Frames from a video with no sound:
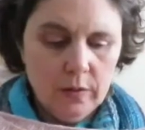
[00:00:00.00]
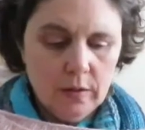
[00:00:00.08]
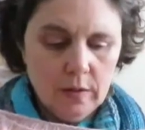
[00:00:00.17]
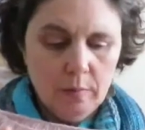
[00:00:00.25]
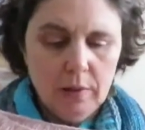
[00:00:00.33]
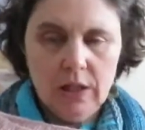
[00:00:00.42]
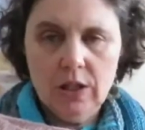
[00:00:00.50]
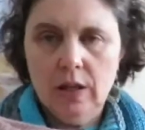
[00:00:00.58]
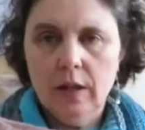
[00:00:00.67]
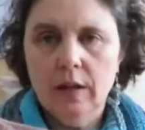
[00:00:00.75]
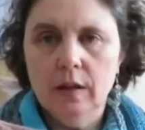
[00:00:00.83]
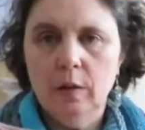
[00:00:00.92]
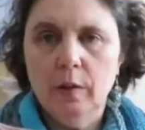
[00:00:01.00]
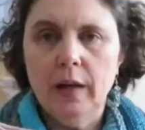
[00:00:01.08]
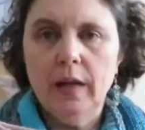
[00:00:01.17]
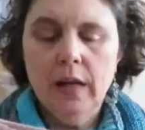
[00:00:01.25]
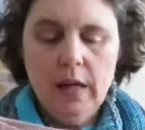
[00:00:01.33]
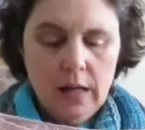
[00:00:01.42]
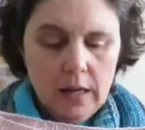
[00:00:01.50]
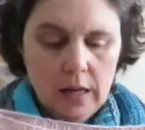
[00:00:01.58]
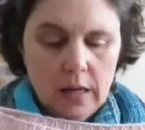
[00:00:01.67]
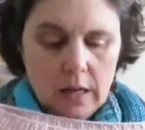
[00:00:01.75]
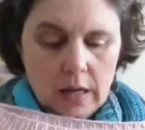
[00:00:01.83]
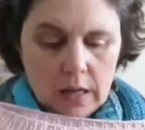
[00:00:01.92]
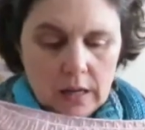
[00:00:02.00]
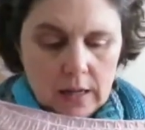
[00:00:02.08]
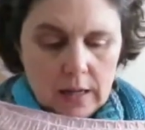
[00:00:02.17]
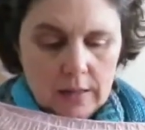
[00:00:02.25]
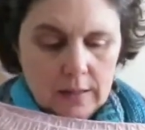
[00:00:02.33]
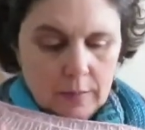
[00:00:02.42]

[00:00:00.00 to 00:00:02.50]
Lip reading: It's the blushing colorway. And